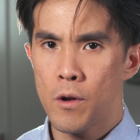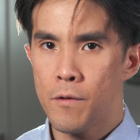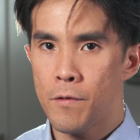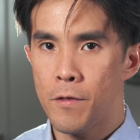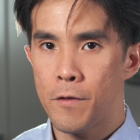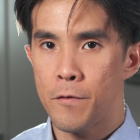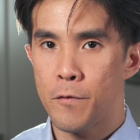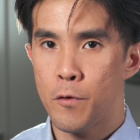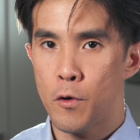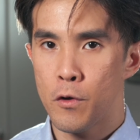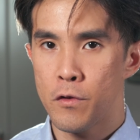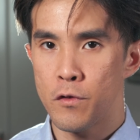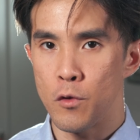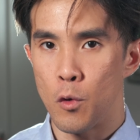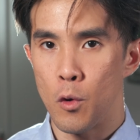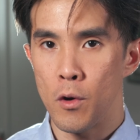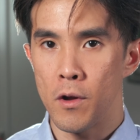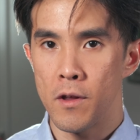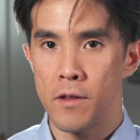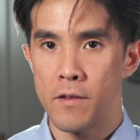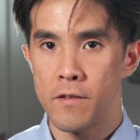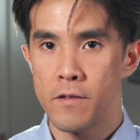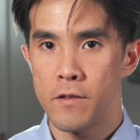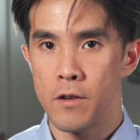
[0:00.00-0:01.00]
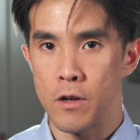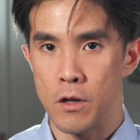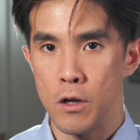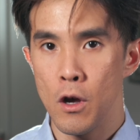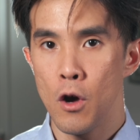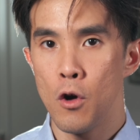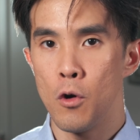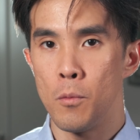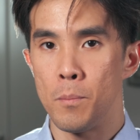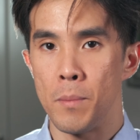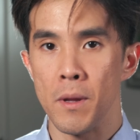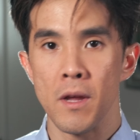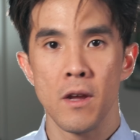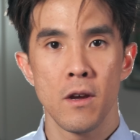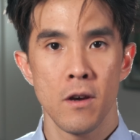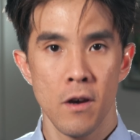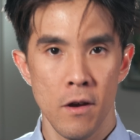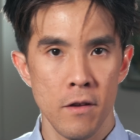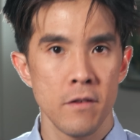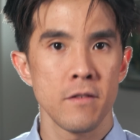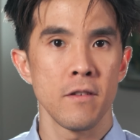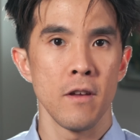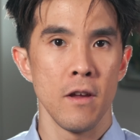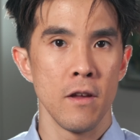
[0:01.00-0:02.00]
one of the first organs to go,
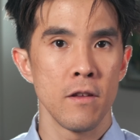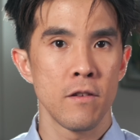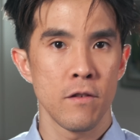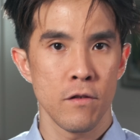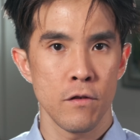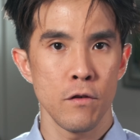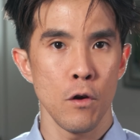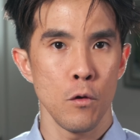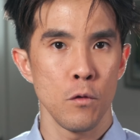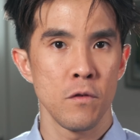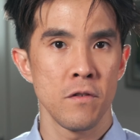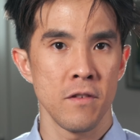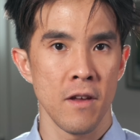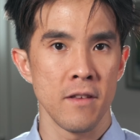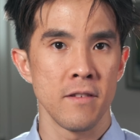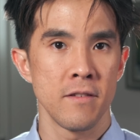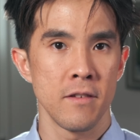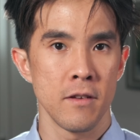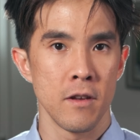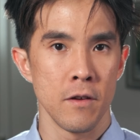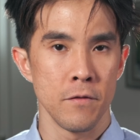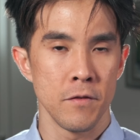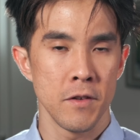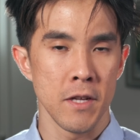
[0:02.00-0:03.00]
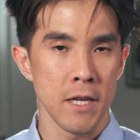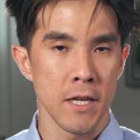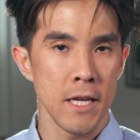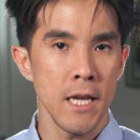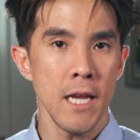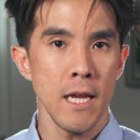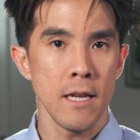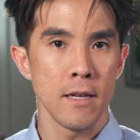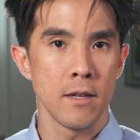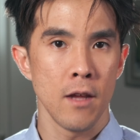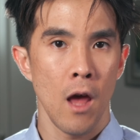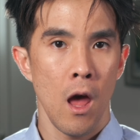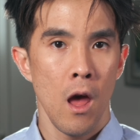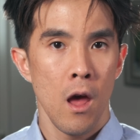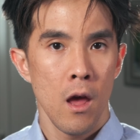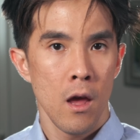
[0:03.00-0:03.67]
because it's so sensitive to heat,